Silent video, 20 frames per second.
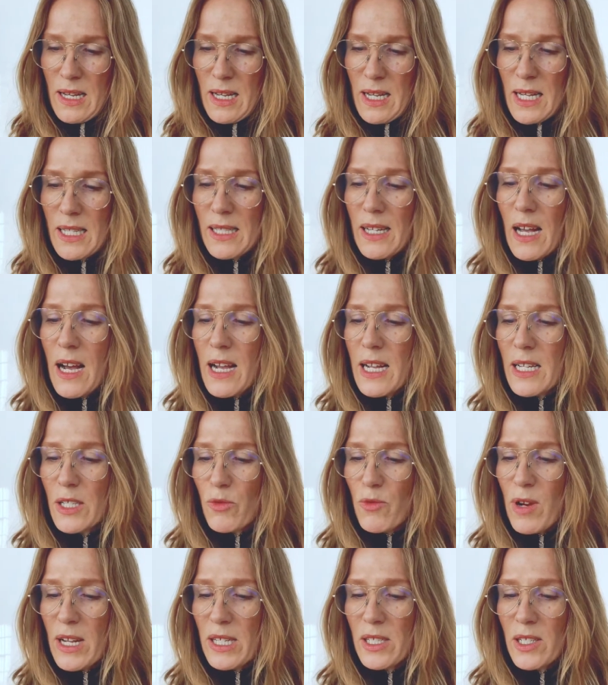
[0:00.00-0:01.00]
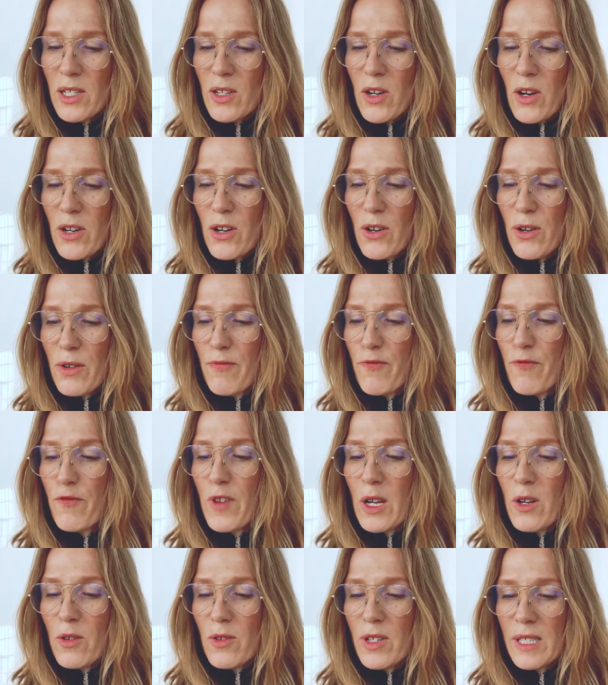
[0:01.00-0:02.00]
His eyes rested on her
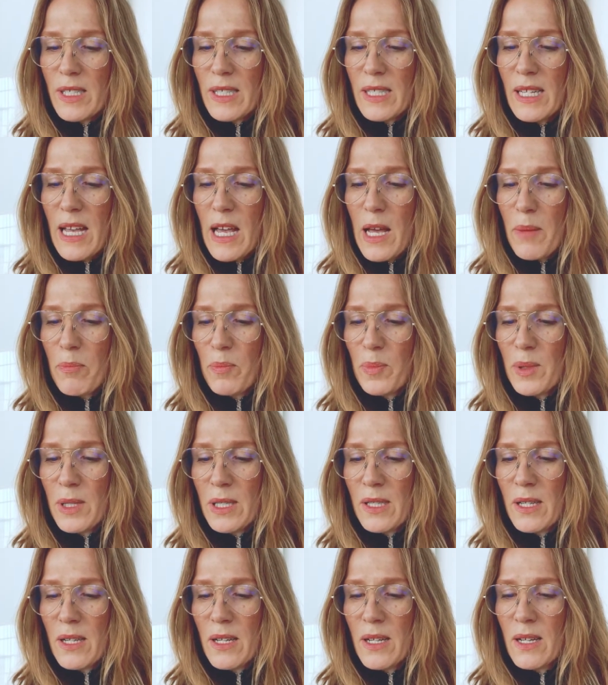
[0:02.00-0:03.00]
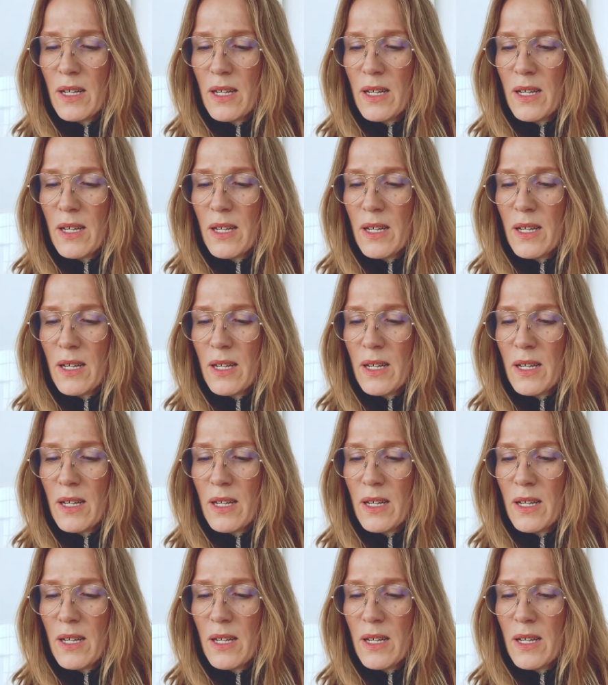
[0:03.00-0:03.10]
vigorous hips.